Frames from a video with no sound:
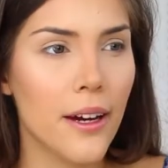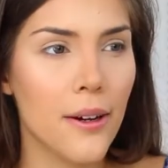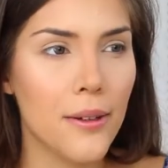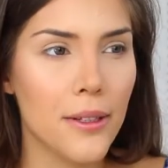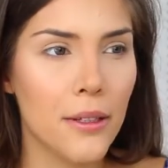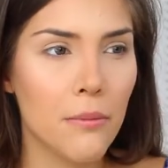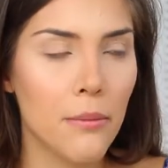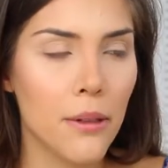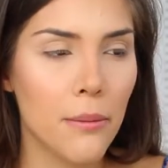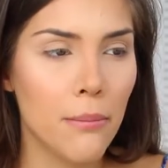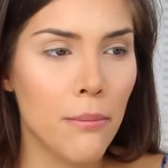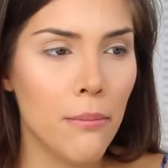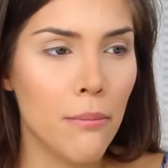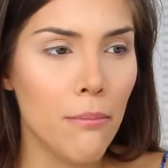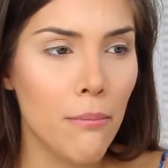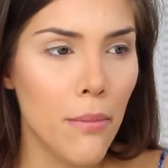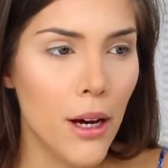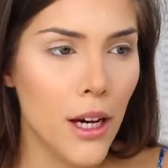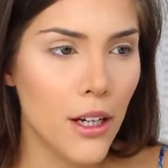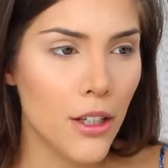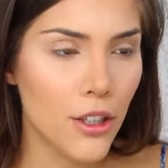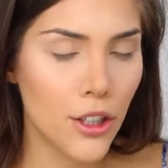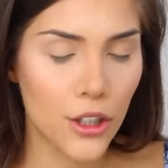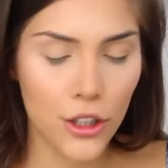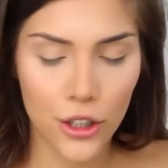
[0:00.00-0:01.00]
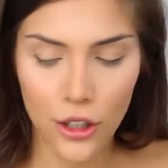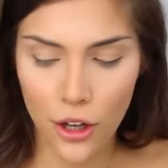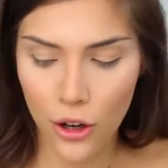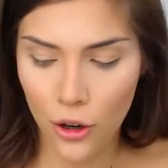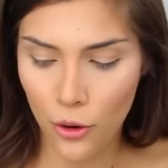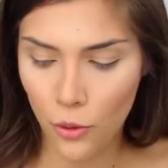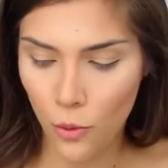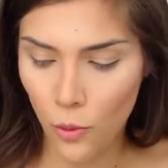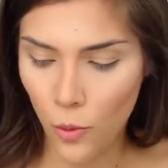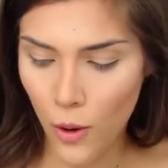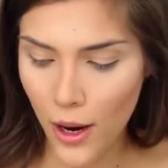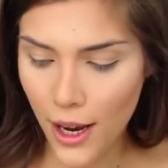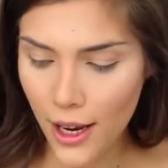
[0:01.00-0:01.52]
That was a bit much,
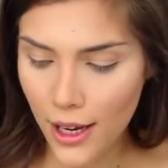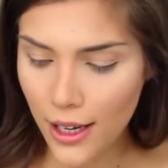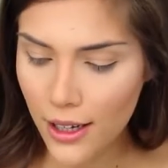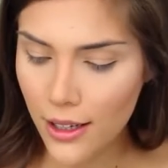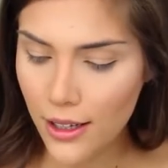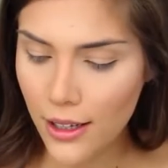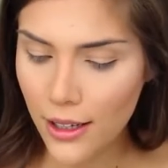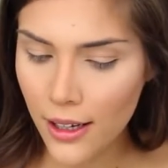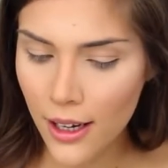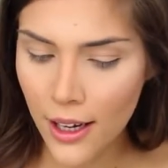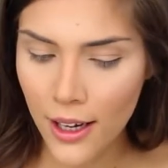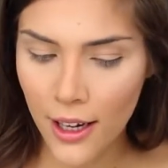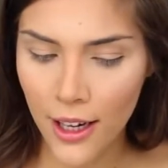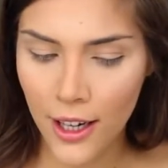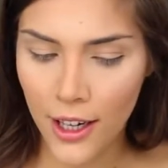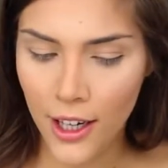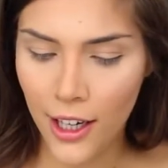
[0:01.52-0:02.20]
oh well.